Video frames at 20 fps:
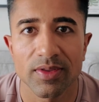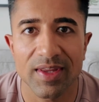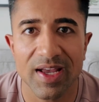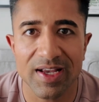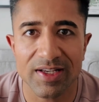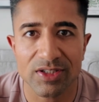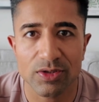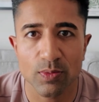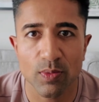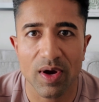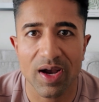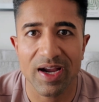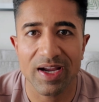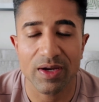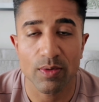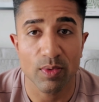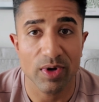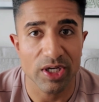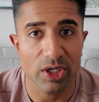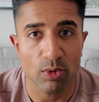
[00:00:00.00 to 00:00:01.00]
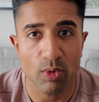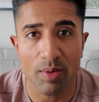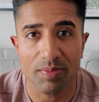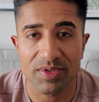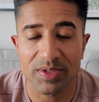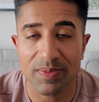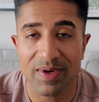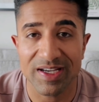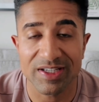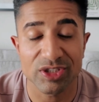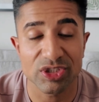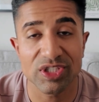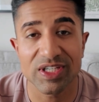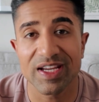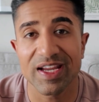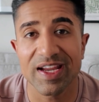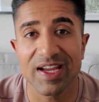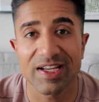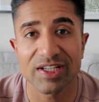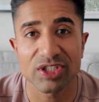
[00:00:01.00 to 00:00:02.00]
That's why when you optimize
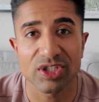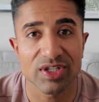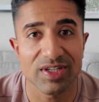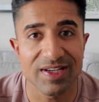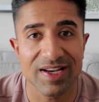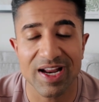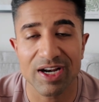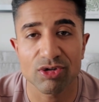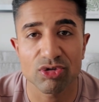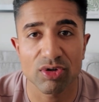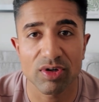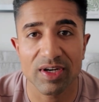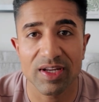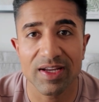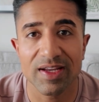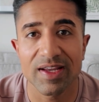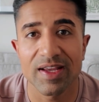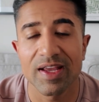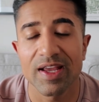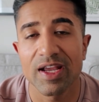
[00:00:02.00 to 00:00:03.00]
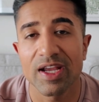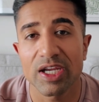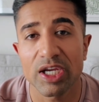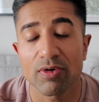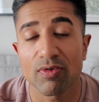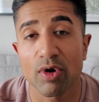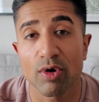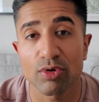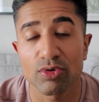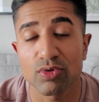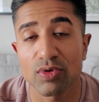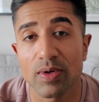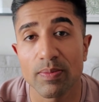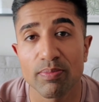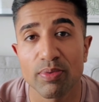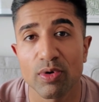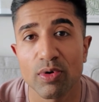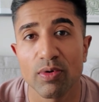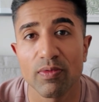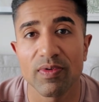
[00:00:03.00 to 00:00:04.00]
GH naturally, you're also
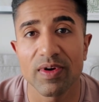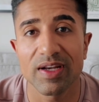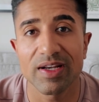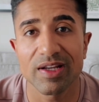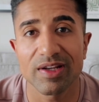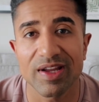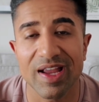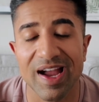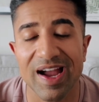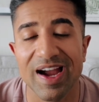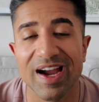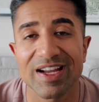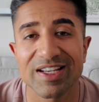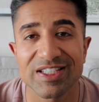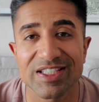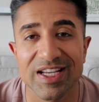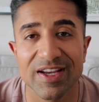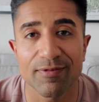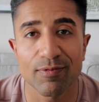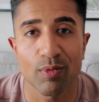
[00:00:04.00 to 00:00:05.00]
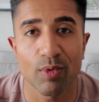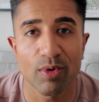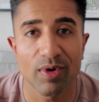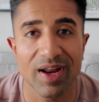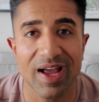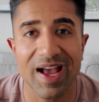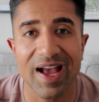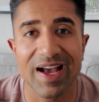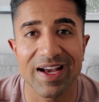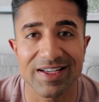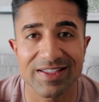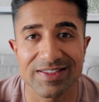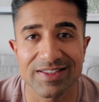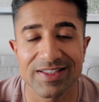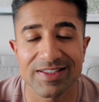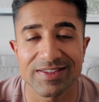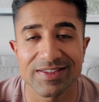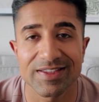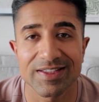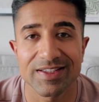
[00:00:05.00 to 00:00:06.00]
improving your IGF-1
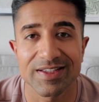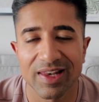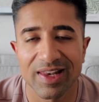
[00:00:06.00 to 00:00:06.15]
axis.